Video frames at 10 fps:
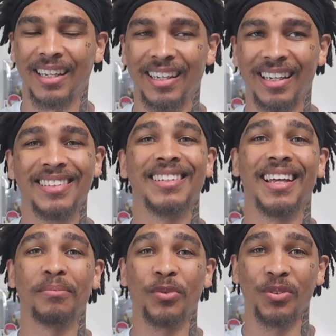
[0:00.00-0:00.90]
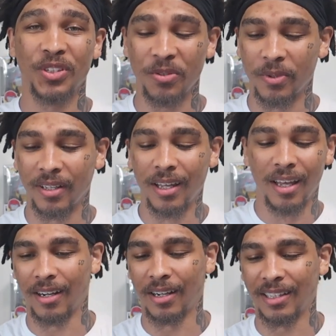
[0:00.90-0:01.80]
has a lot more to it.
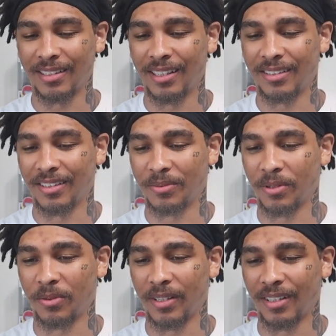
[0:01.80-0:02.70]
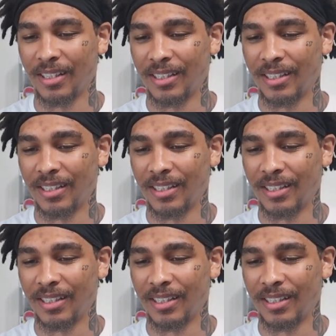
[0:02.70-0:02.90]
All right, let's get into this real quick.